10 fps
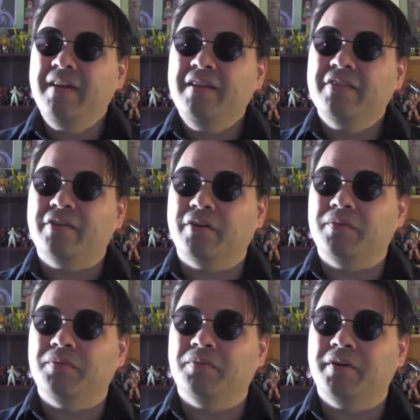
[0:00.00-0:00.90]

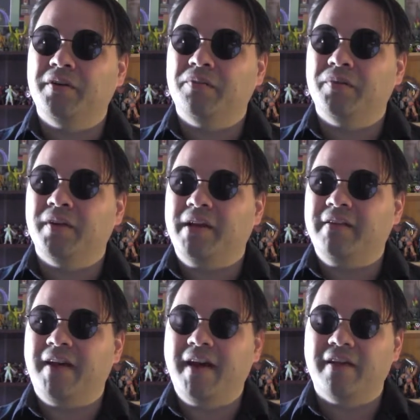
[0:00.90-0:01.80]
So you don't really
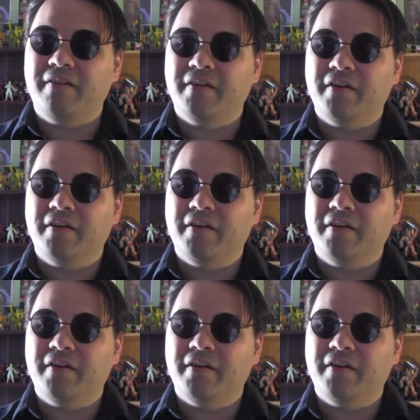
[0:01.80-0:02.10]
attack another